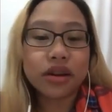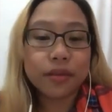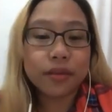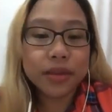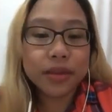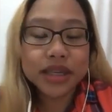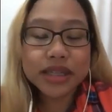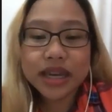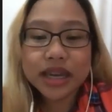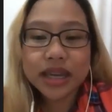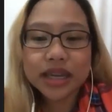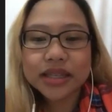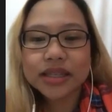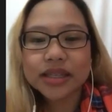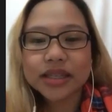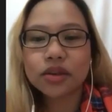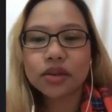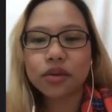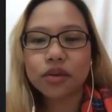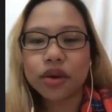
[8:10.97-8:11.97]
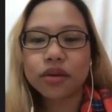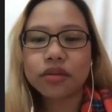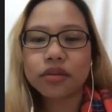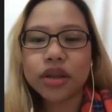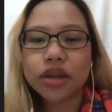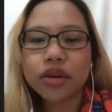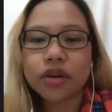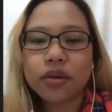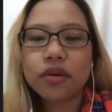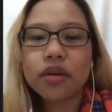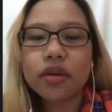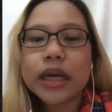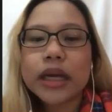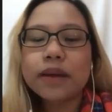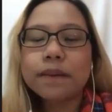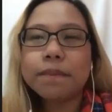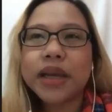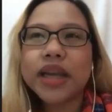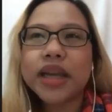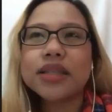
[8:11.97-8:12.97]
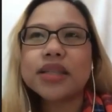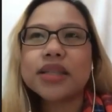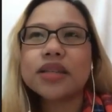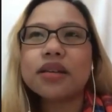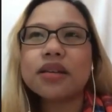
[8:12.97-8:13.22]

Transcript: business, or, you know, because